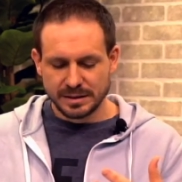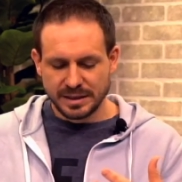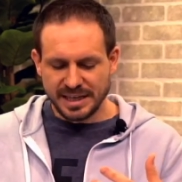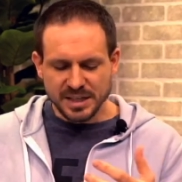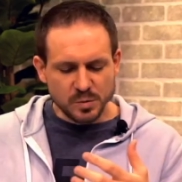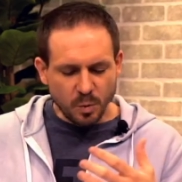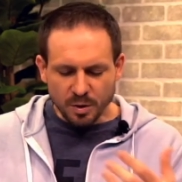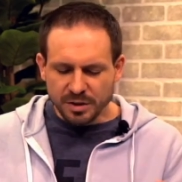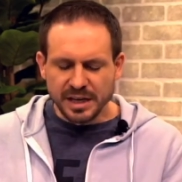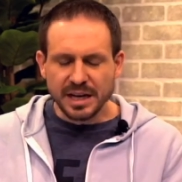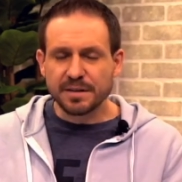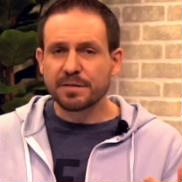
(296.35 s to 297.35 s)
He's
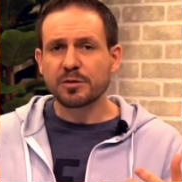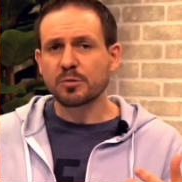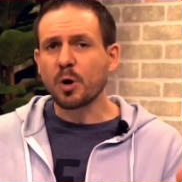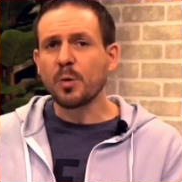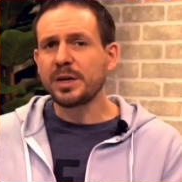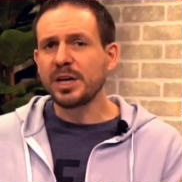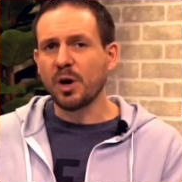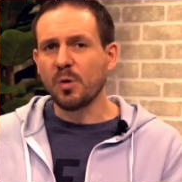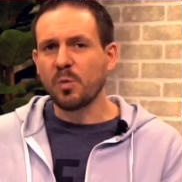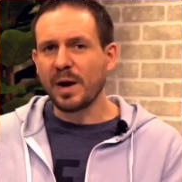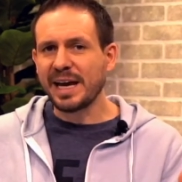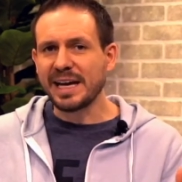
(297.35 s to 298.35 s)
worthy of throwing
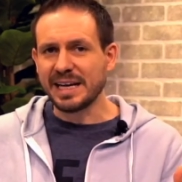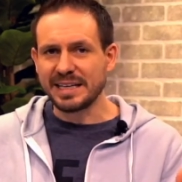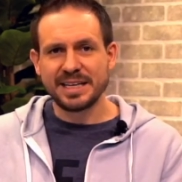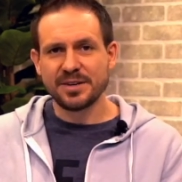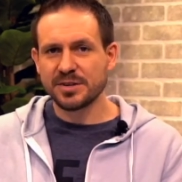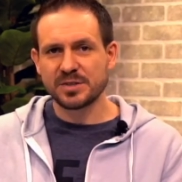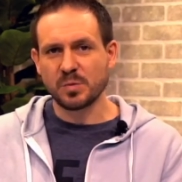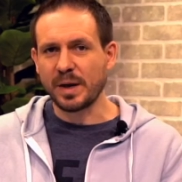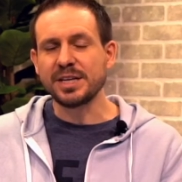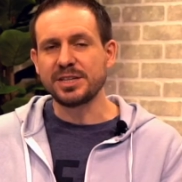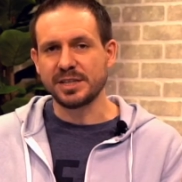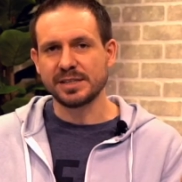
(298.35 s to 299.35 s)
away a year's
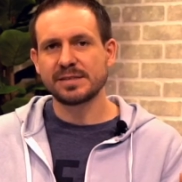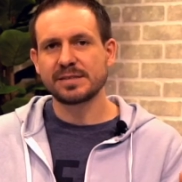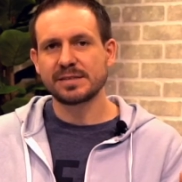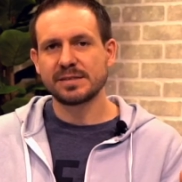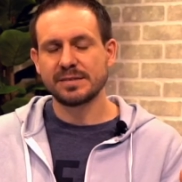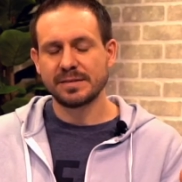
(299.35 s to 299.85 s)
wages.